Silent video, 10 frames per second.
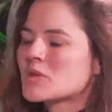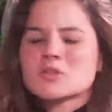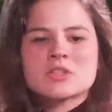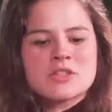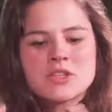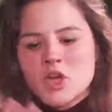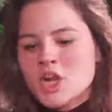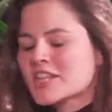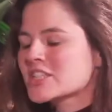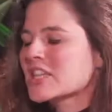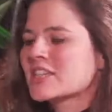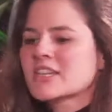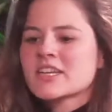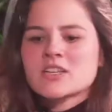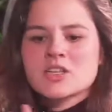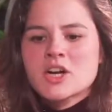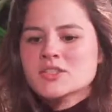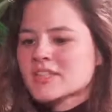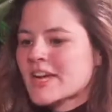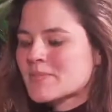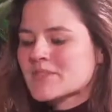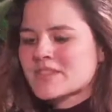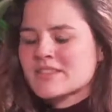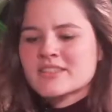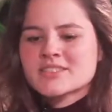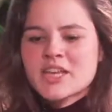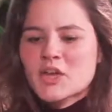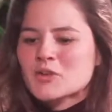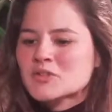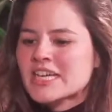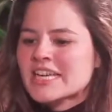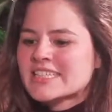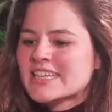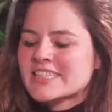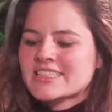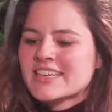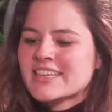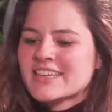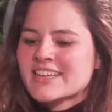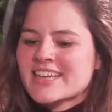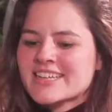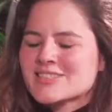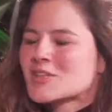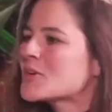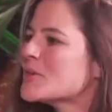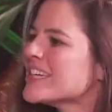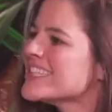but also the knowledge and the concepts and the skills. They get it so